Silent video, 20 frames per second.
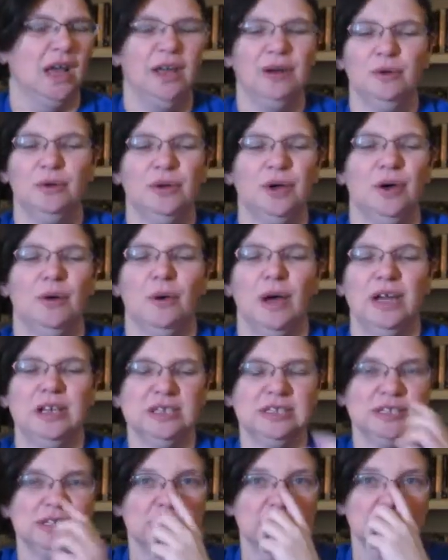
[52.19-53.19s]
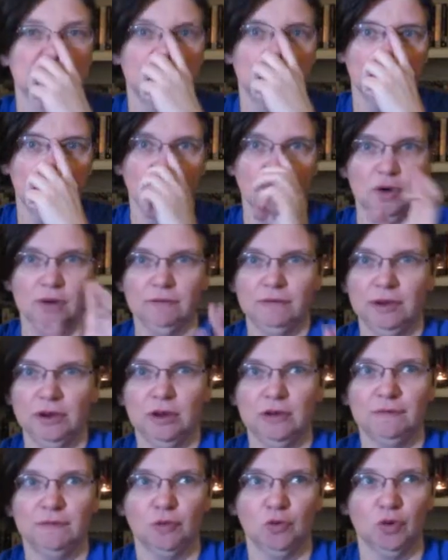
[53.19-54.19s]
I don't know. I just didn't care for it.
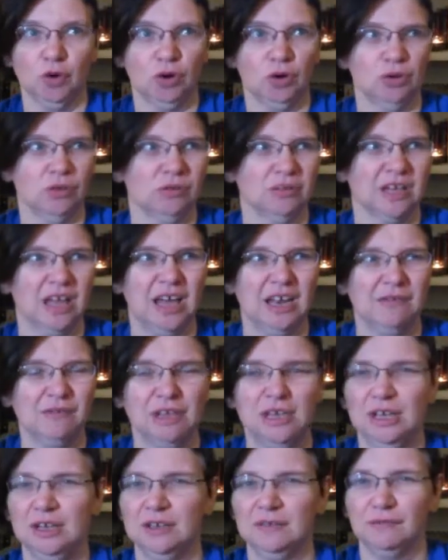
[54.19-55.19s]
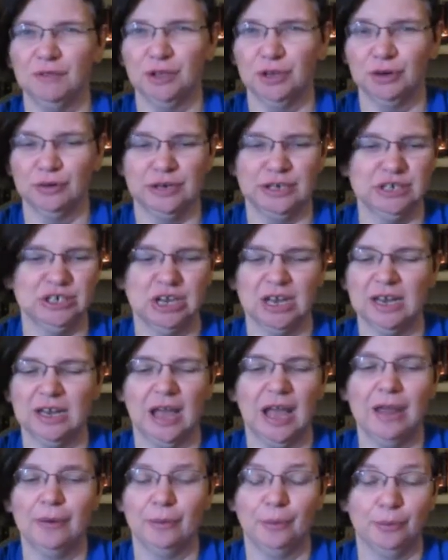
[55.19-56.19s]
Very floral, kind of a hint of licorice, and
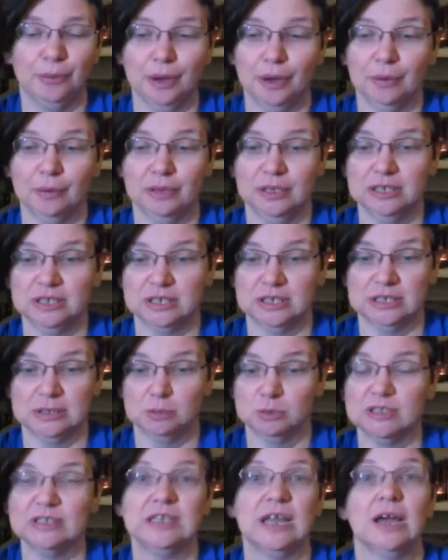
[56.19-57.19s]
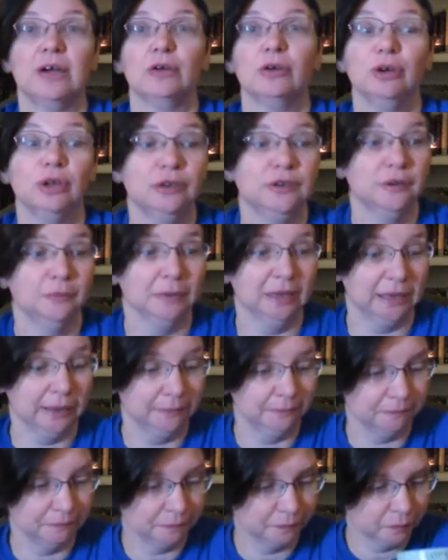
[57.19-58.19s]
I don't know. It just was not good to
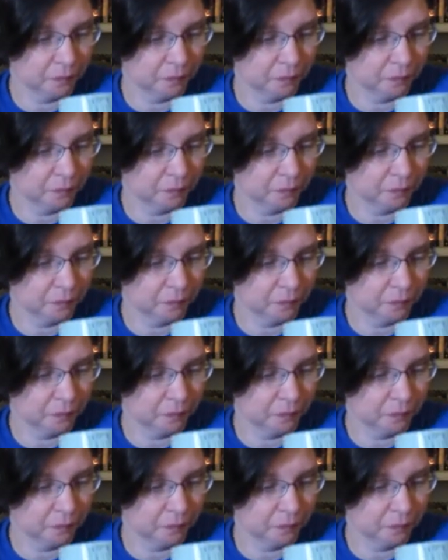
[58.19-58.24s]
me.